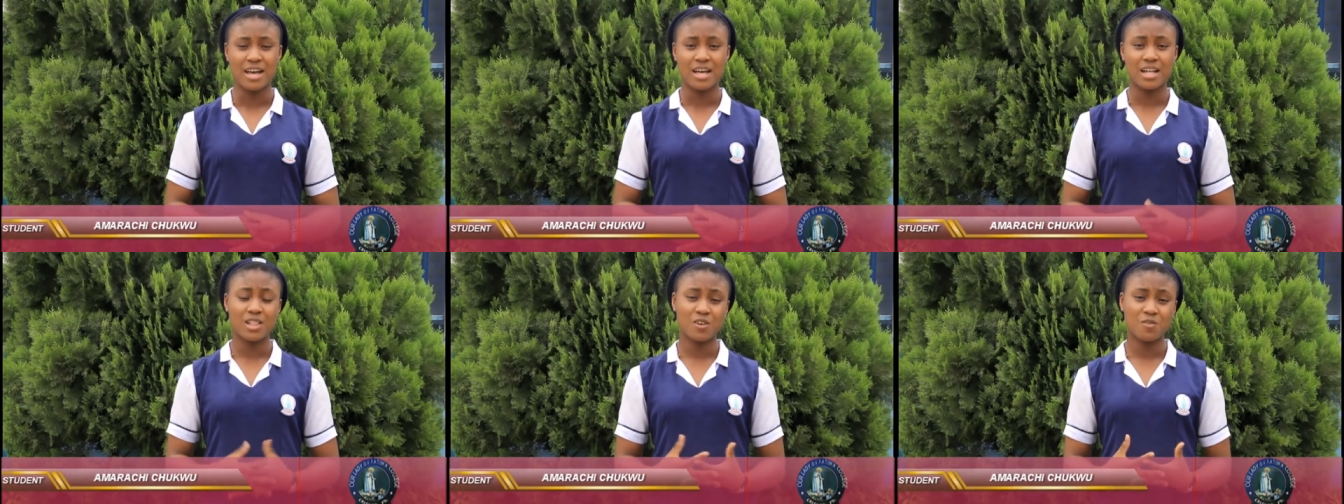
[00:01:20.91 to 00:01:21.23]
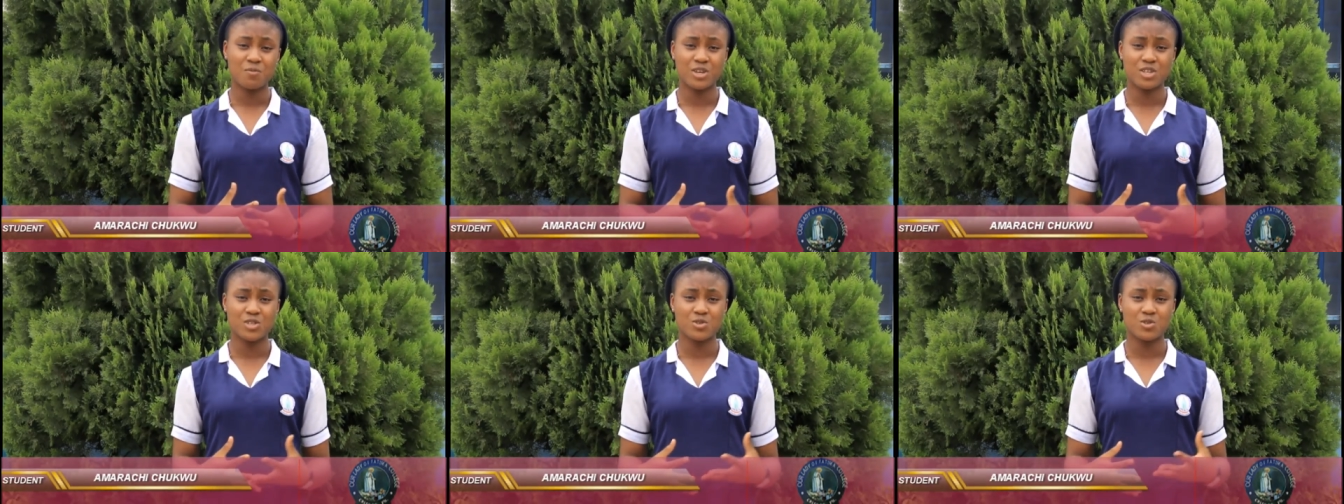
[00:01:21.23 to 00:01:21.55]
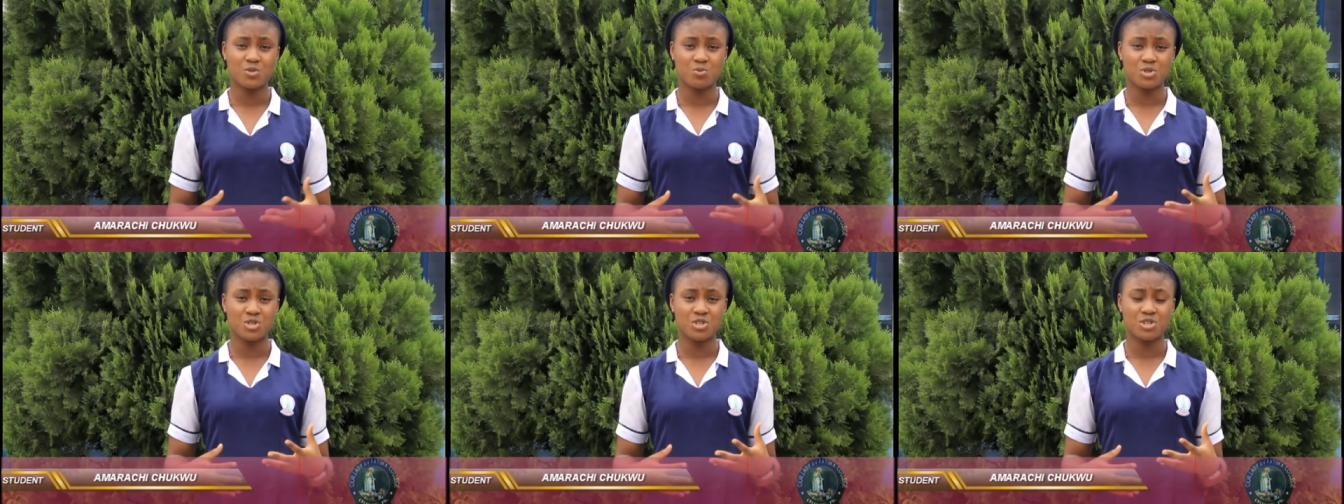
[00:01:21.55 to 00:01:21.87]
I love my
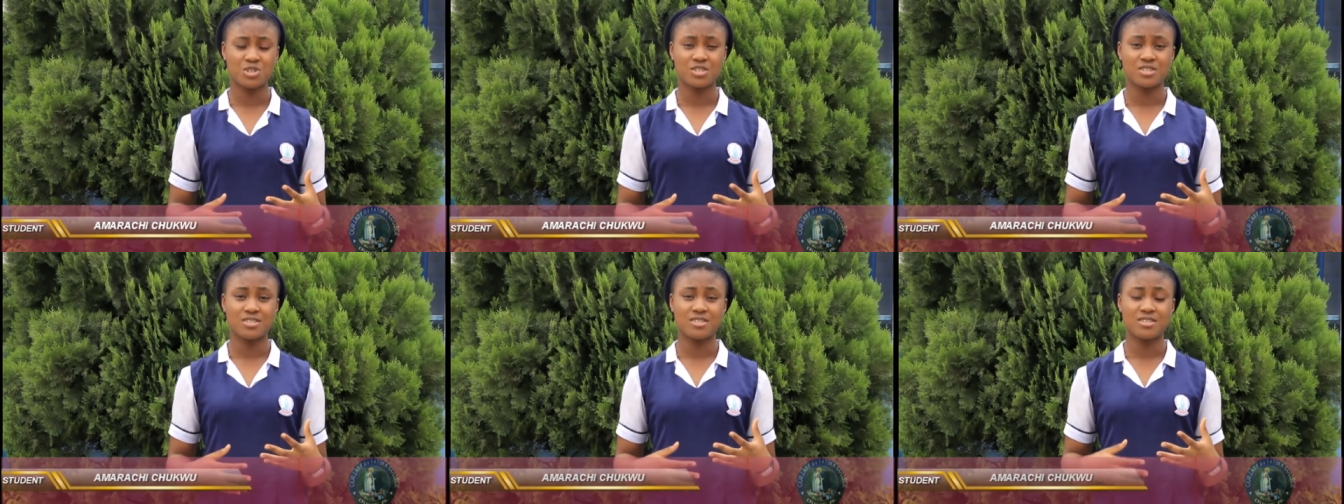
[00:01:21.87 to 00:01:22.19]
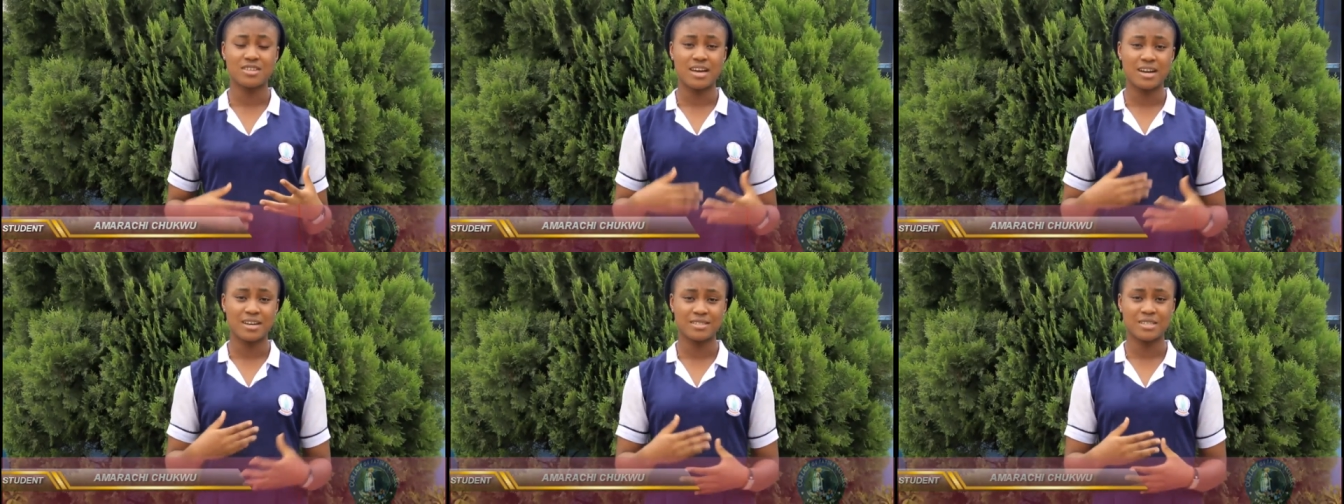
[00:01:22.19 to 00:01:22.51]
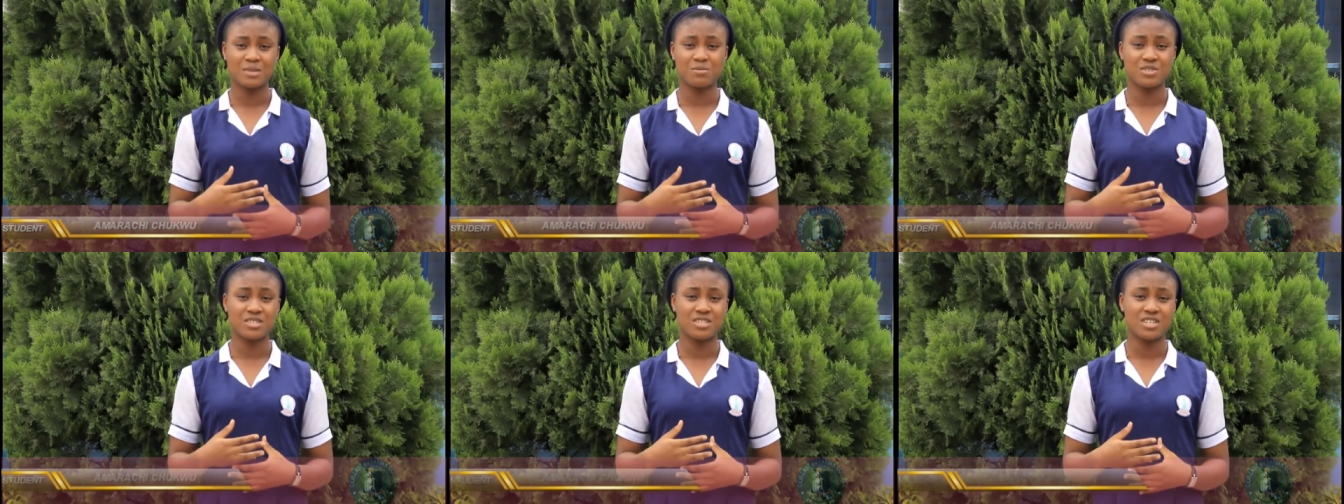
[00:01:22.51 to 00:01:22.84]
school because the
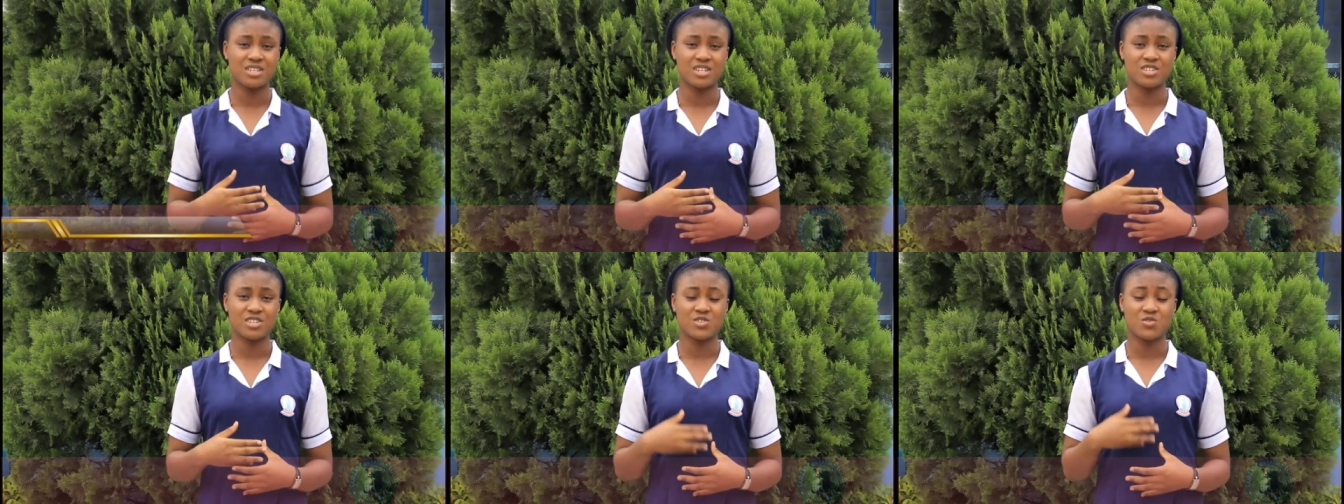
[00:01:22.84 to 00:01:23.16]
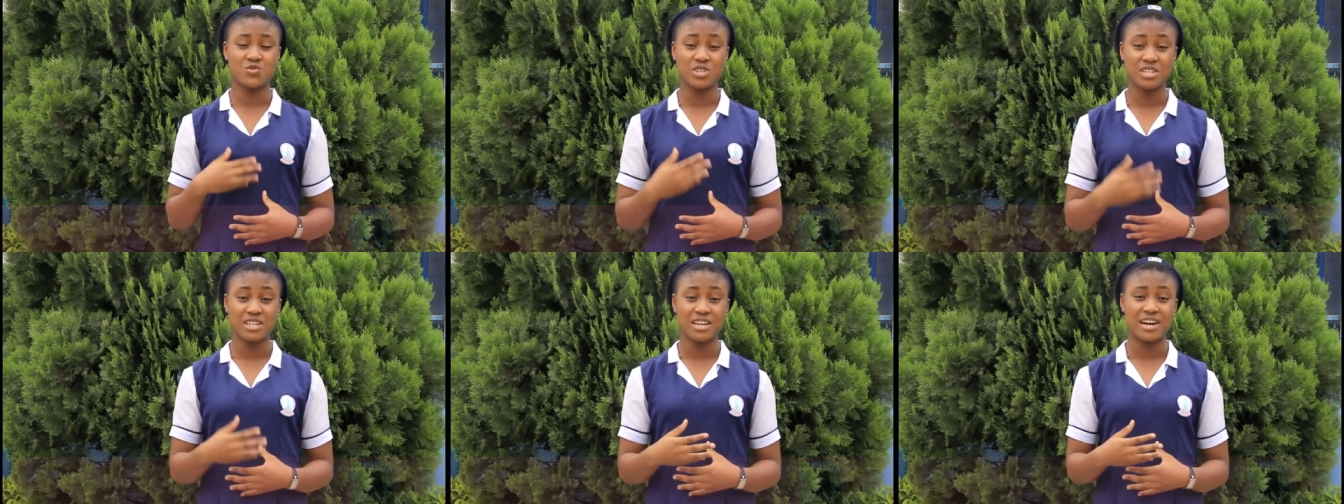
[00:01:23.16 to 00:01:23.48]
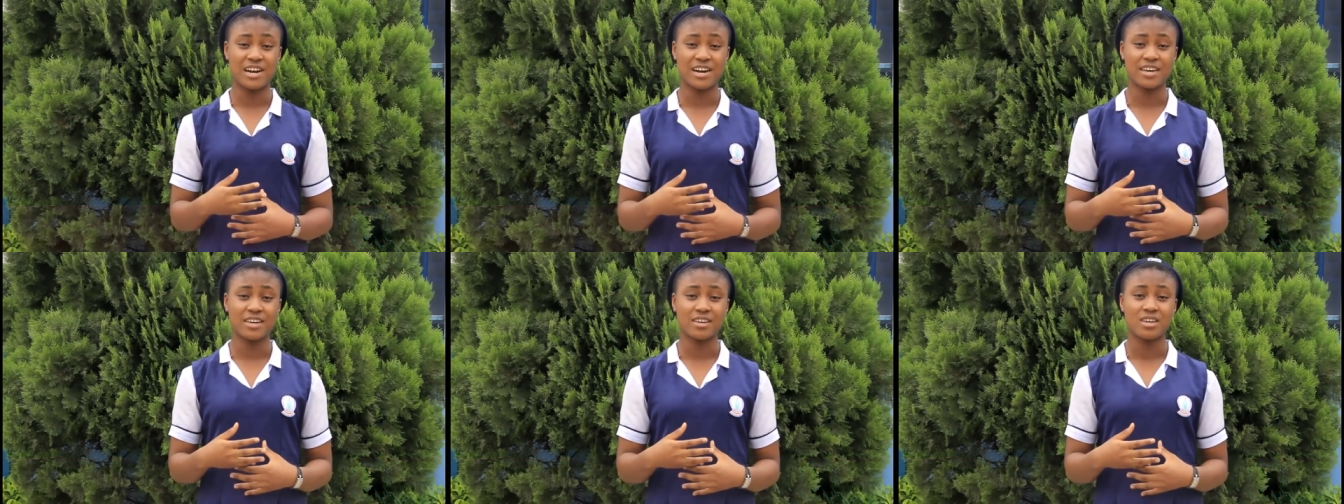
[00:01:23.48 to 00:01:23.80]
academic standard is really
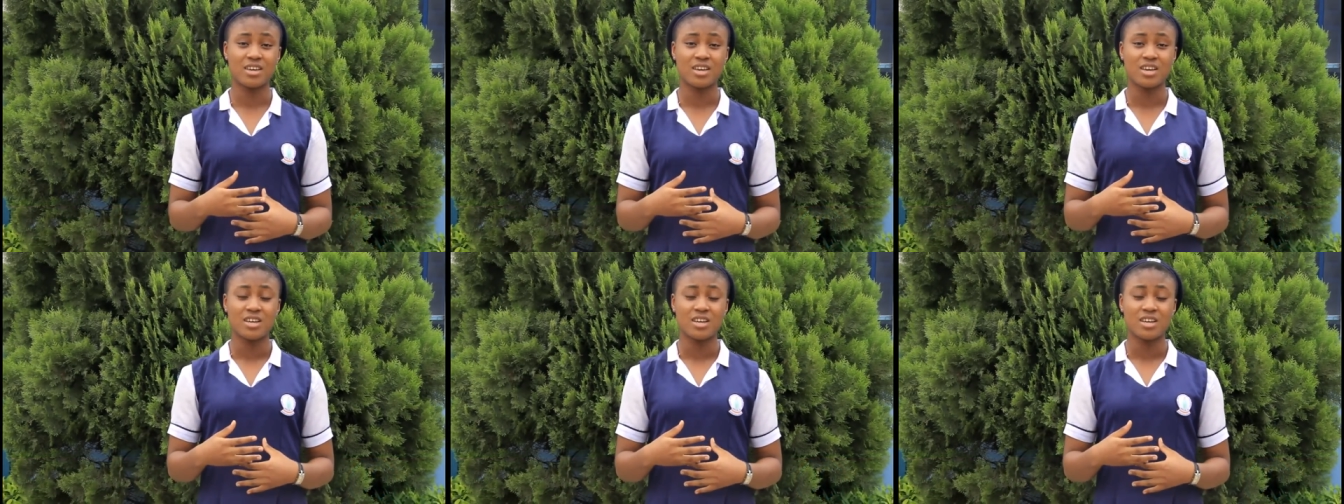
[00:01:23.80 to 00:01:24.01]
high.